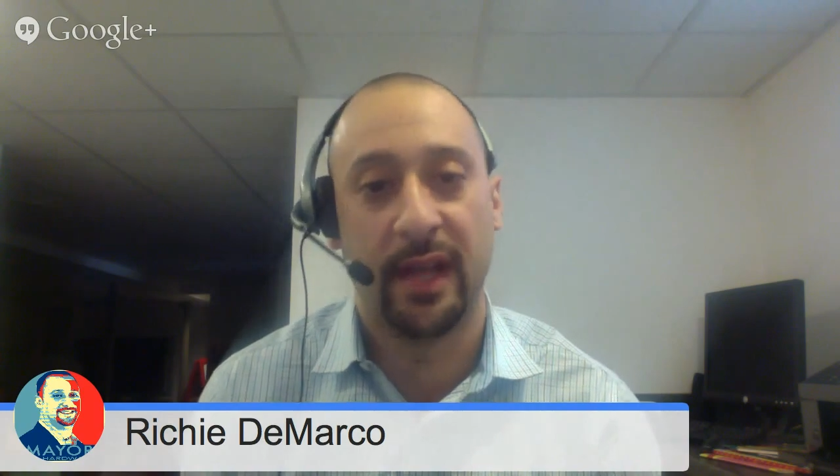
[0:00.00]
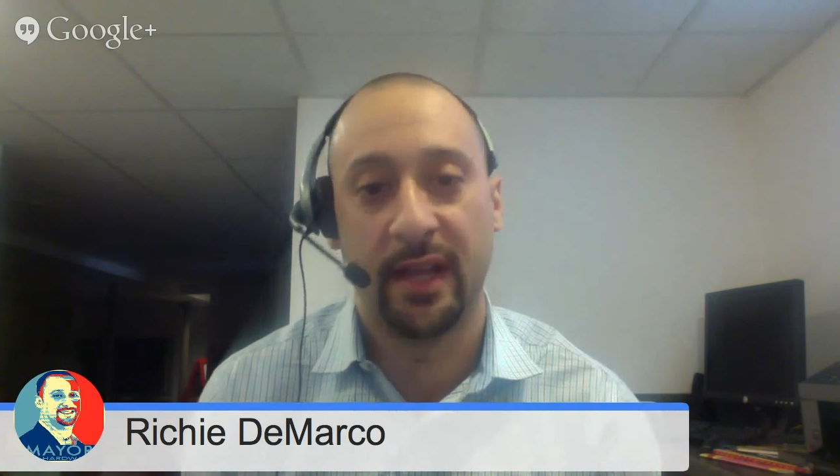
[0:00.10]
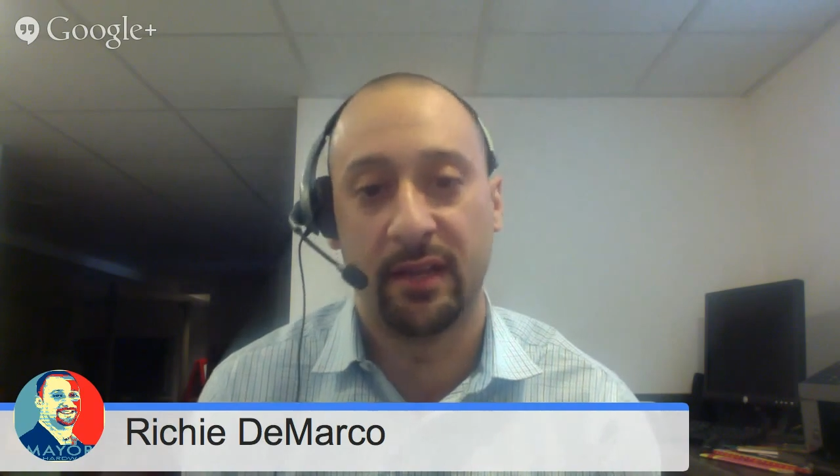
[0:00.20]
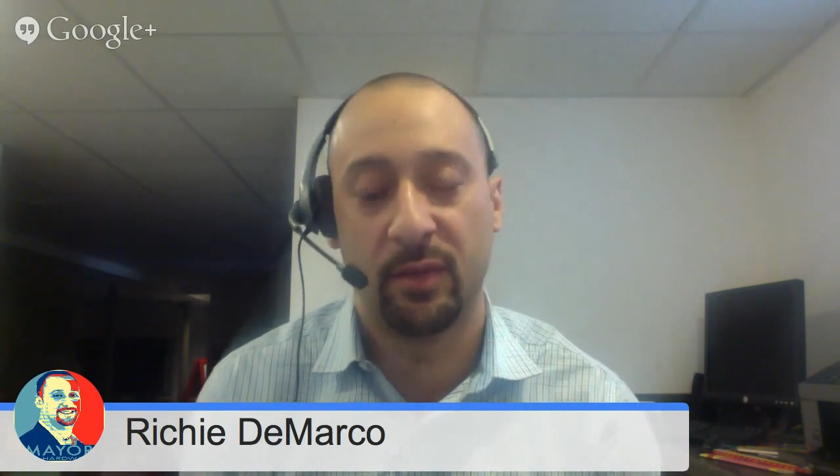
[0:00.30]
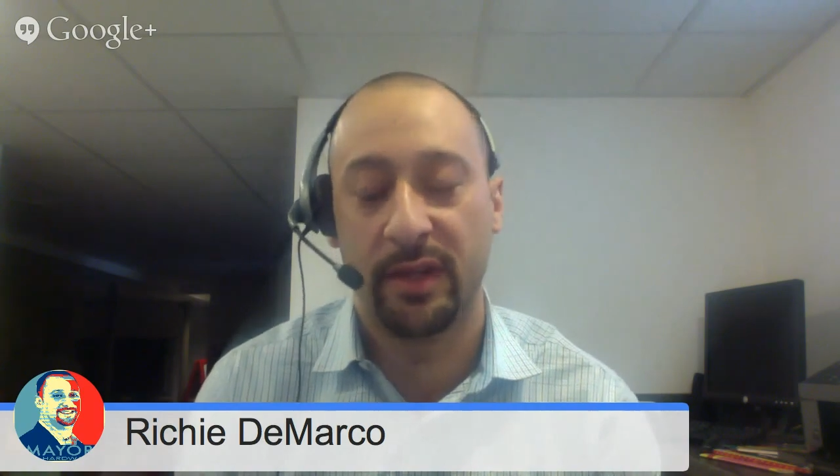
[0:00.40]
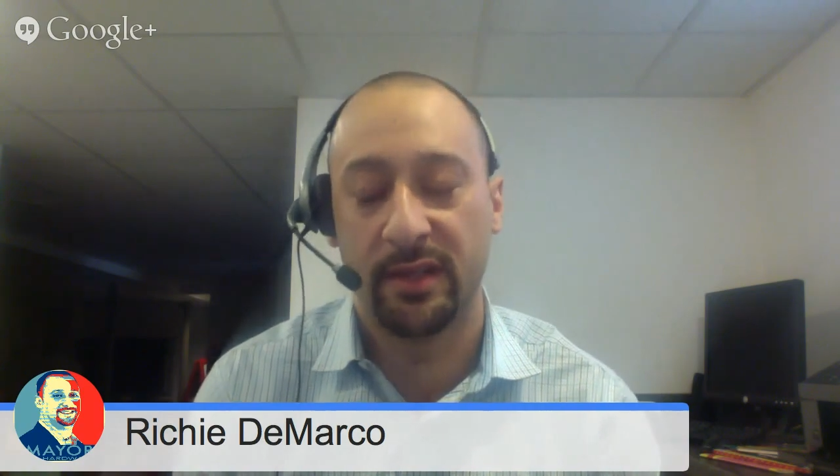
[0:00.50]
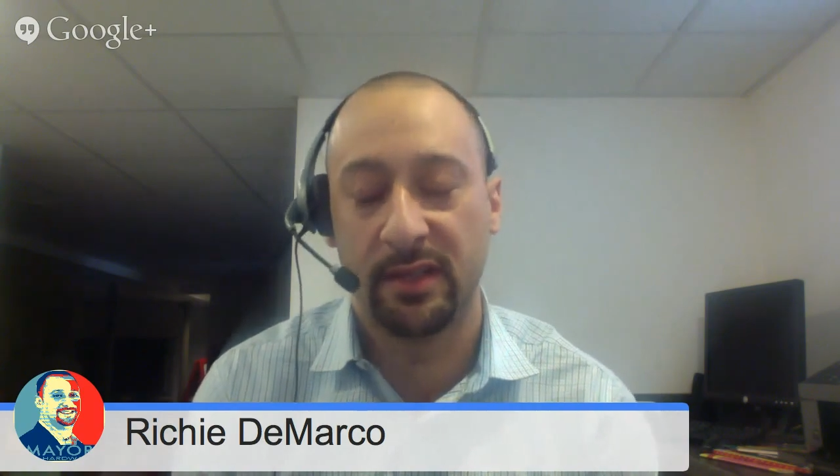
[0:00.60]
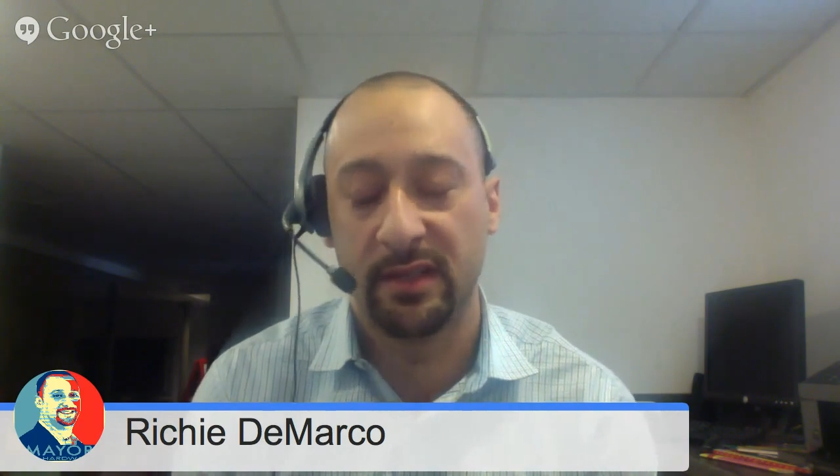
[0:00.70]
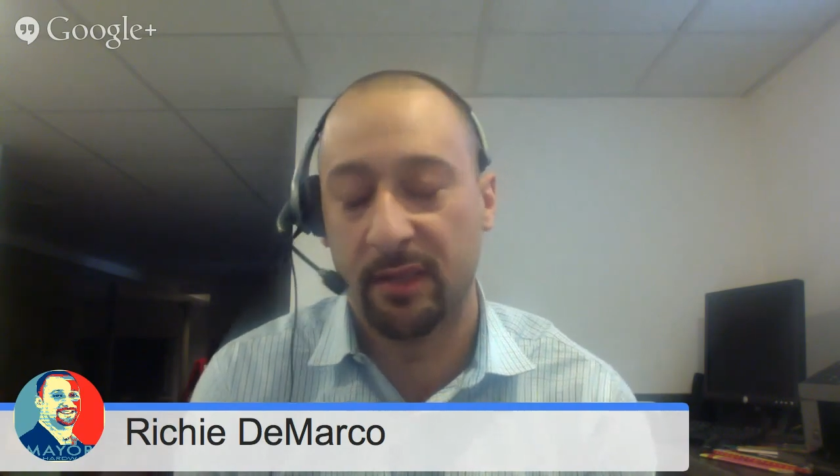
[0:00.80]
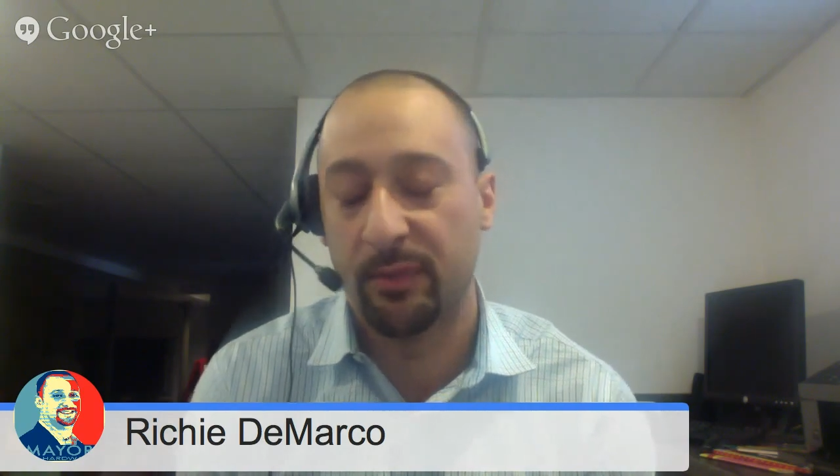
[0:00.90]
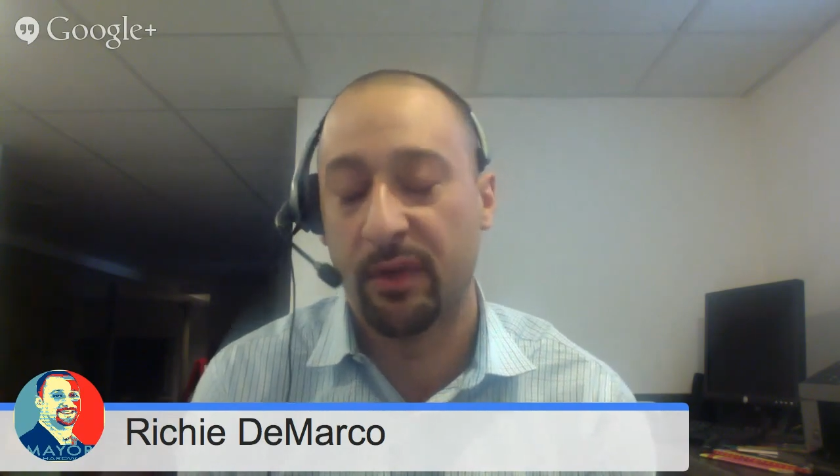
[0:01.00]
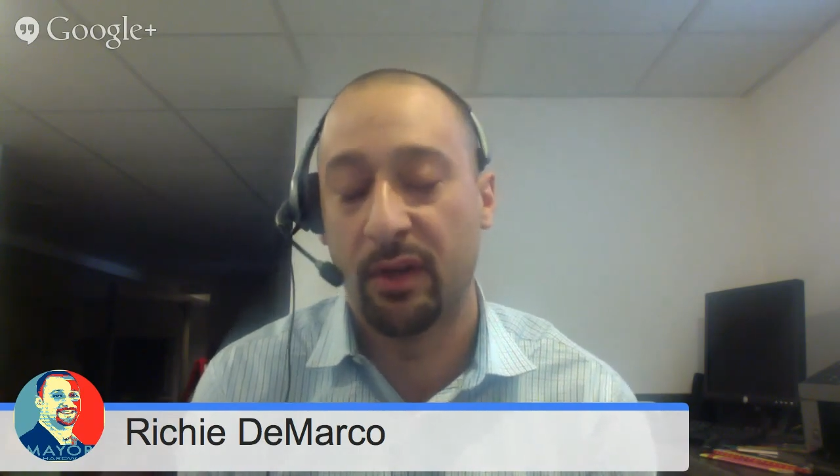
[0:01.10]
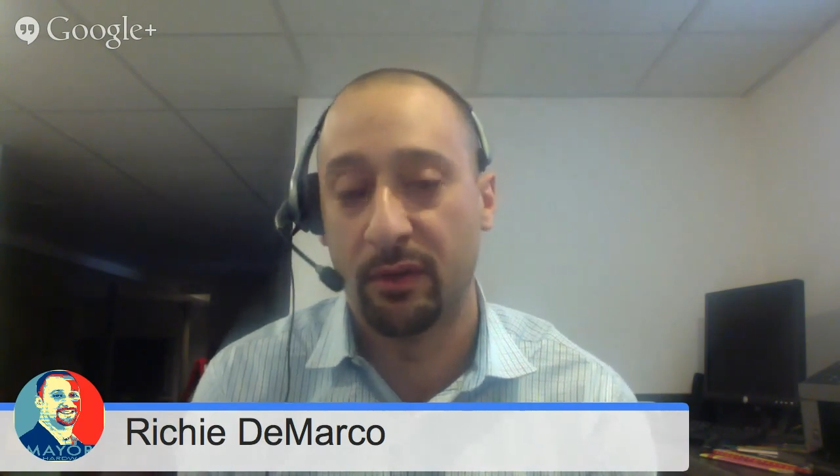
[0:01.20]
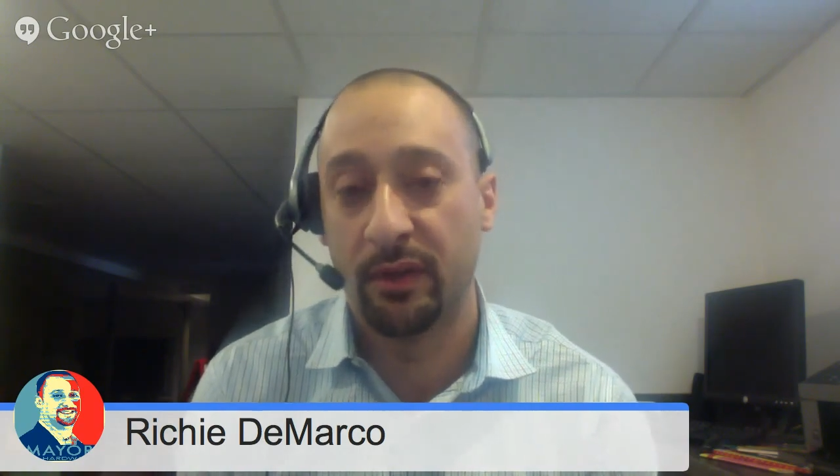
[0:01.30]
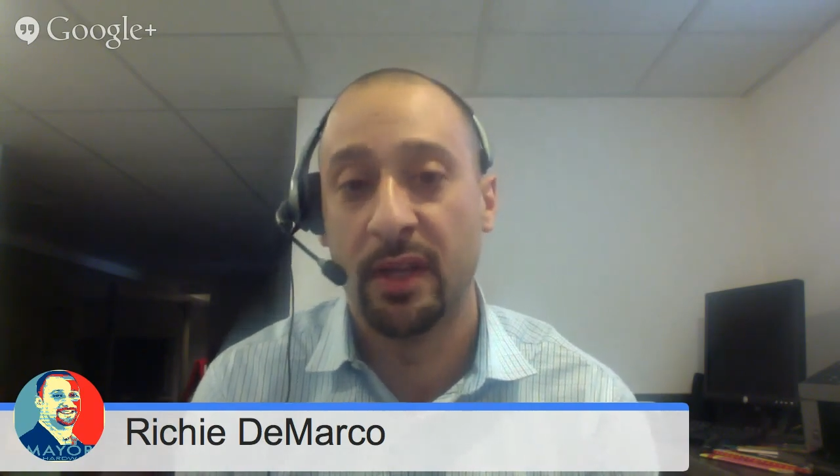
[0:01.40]
XYZ zip
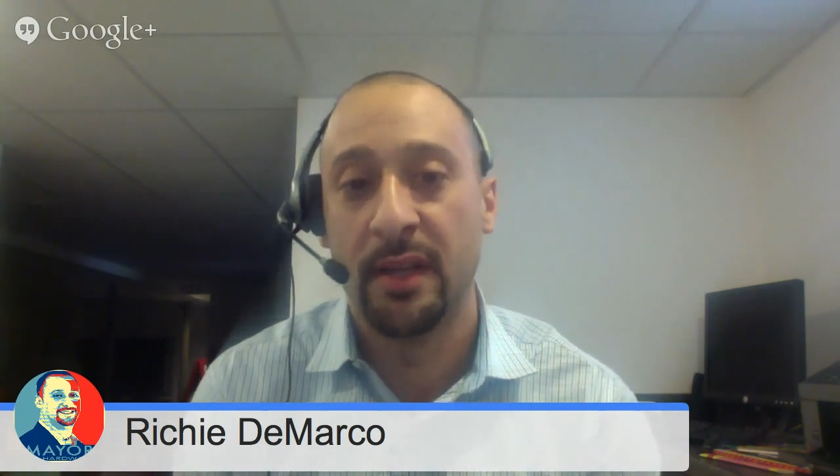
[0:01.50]
code,